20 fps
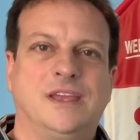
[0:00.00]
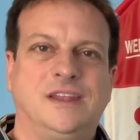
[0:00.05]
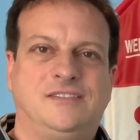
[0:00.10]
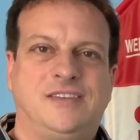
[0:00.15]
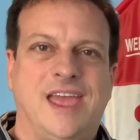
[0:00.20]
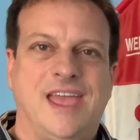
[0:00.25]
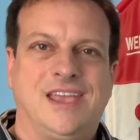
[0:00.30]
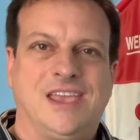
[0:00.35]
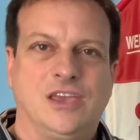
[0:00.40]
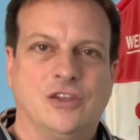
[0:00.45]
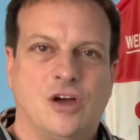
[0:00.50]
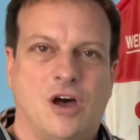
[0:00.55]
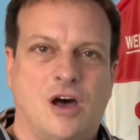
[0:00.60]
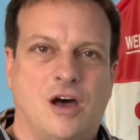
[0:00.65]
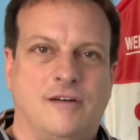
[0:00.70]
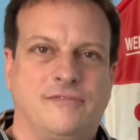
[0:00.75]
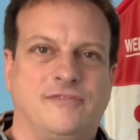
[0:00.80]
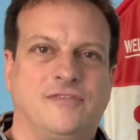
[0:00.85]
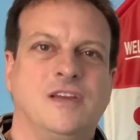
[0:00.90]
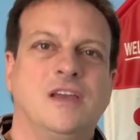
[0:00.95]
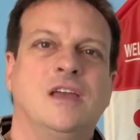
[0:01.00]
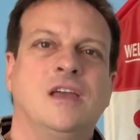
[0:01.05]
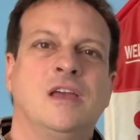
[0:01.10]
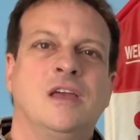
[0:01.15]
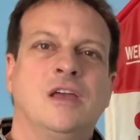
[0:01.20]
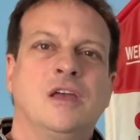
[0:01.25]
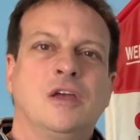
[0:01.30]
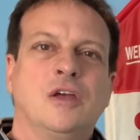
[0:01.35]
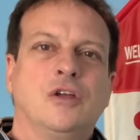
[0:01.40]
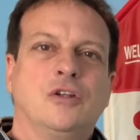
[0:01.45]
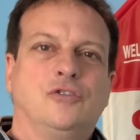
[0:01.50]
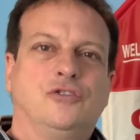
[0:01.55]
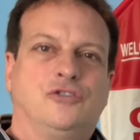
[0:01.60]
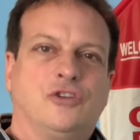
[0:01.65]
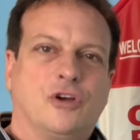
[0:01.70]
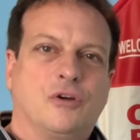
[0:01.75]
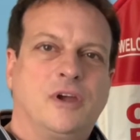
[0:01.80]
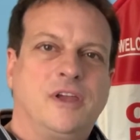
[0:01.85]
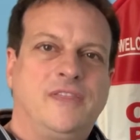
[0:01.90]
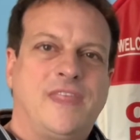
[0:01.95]
taking off.
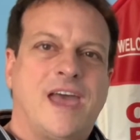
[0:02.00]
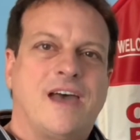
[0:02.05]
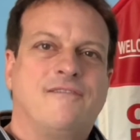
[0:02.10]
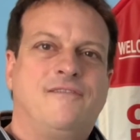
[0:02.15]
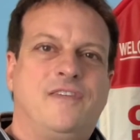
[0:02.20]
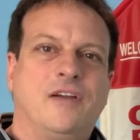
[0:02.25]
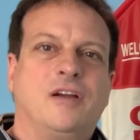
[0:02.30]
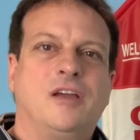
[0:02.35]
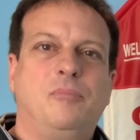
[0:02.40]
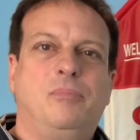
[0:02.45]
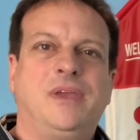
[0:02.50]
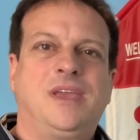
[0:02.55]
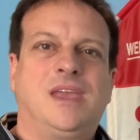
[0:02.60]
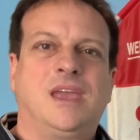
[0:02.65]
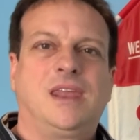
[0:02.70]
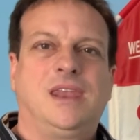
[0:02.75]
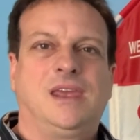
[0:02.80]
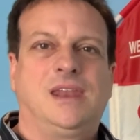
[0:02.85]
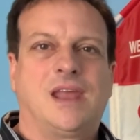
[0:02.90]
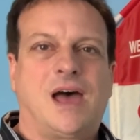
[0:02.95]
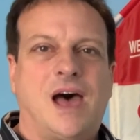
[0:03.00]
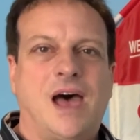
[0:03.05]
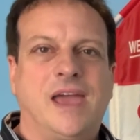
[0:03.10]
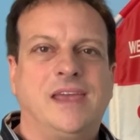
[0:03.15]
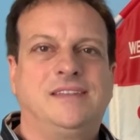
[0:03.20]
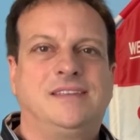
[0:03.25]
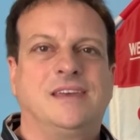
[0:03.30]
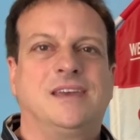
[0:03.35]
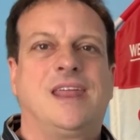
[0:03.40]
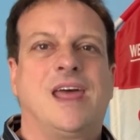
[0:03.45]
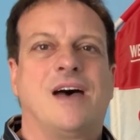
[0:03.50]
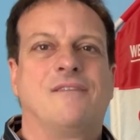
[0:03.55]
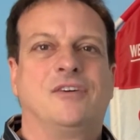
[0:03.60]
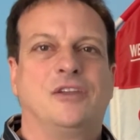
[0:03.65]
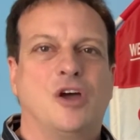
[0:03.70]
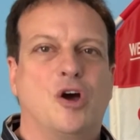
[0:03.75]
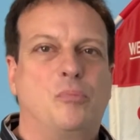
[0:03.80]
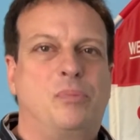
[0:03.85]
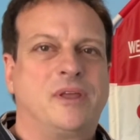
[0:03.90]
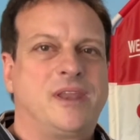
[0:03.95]
During that very beginning, I did have an
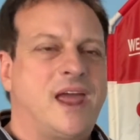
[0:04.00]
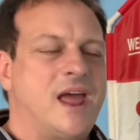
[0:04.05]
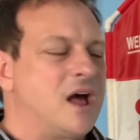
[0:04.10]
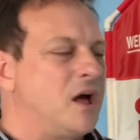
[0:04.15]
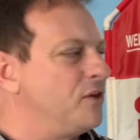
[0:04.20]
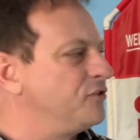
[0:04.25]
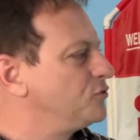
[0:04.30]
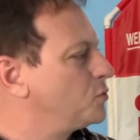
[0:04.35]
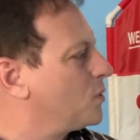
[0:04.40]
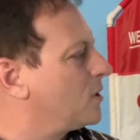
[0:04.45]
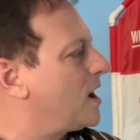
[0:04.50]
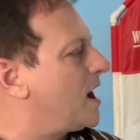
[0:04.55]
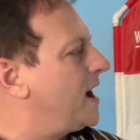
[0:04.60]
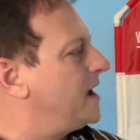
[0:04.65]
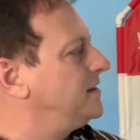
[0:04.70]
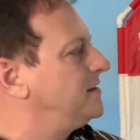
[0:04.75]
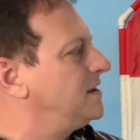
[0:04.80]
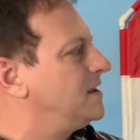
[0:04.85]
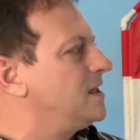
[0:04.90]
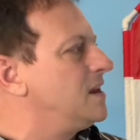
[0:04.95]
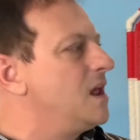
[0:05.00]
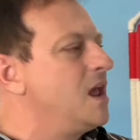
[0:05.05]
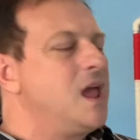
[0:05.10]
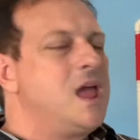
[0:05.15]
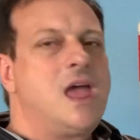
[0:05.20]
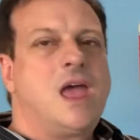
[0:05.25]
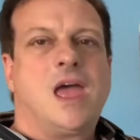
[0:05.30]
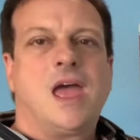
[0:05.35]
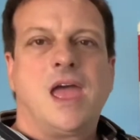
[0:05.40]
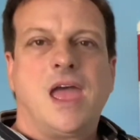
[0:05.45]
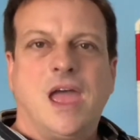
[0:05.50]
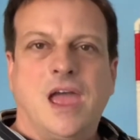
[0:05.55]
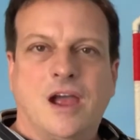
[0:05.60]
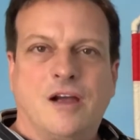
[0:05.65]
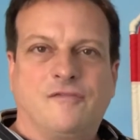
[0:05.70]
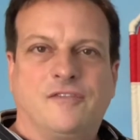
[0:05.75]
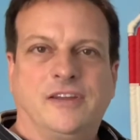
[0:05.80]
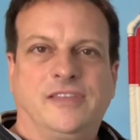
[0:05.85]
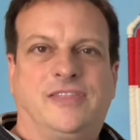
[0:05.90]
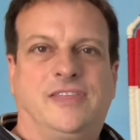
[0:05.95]
open house where I did
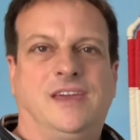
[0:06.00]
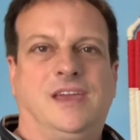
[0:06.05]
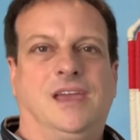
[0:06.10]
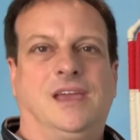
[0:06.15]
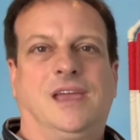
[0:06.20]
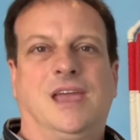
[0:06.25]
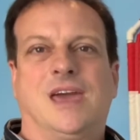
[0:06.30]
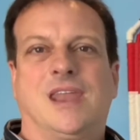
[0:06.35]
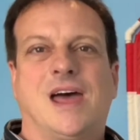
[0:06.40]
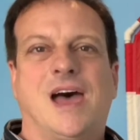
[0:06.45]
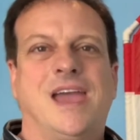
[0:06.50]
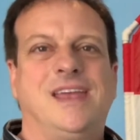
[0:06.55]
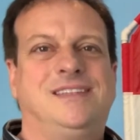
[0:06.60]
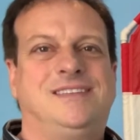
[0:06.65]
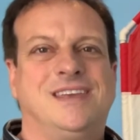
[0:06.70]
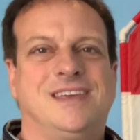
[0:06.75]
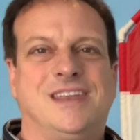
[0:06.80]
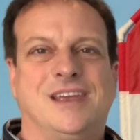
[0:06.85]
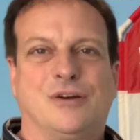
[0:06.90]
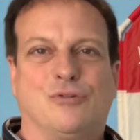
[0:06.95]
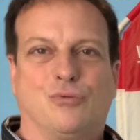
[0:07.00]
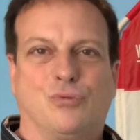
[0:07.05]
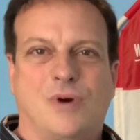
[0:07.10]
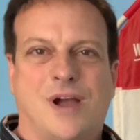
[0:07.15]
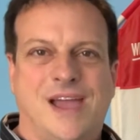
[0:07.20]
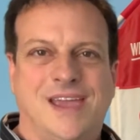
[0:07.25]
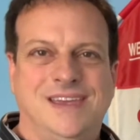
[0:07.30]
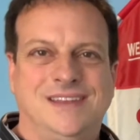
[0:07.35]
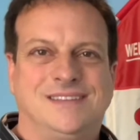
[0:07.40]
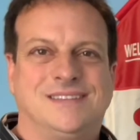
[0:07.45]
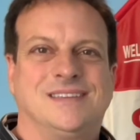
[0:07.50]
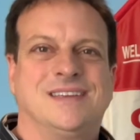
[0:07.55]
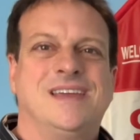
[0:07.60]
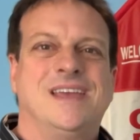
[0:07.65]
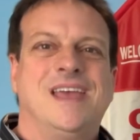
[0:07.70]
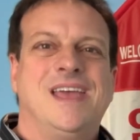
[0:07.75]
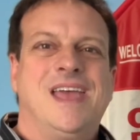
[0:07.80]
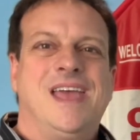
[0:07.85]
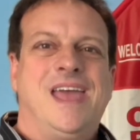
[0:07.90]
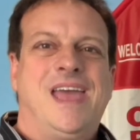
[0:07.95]
everything and I did it right.
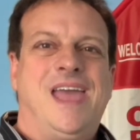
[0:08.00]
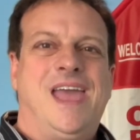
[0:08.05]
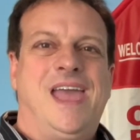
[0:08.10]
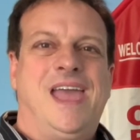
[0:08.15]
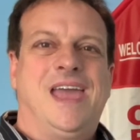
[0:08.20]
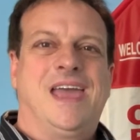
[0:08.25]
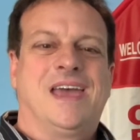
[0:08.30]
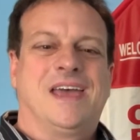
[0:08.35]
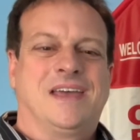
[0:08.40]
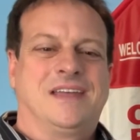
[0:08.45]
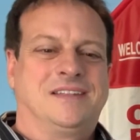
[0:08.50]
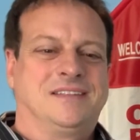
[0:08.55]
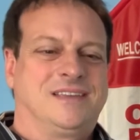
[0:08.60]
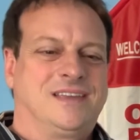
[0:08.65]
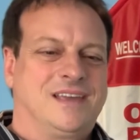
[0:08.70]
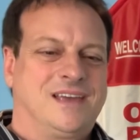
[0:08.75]
And